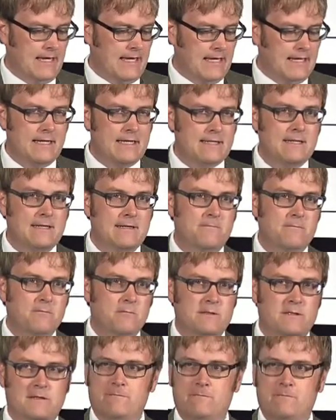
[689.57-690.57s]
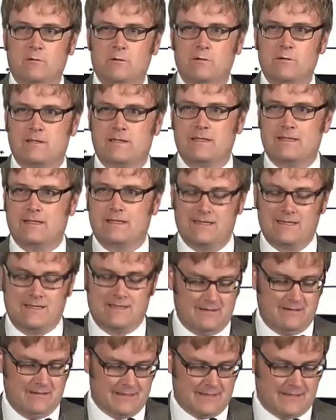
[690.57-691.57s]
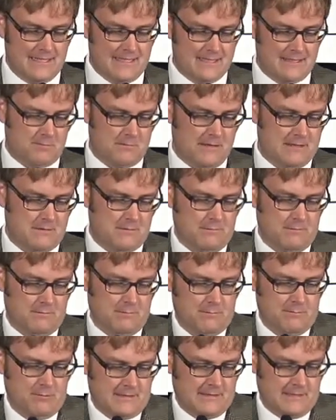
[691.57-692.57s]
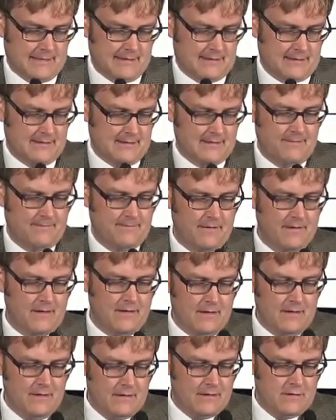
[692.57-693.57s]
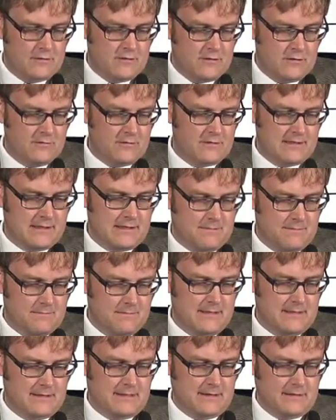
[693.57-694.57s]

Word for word: in 1844 that the saints' rights would be protected, Joseph Smith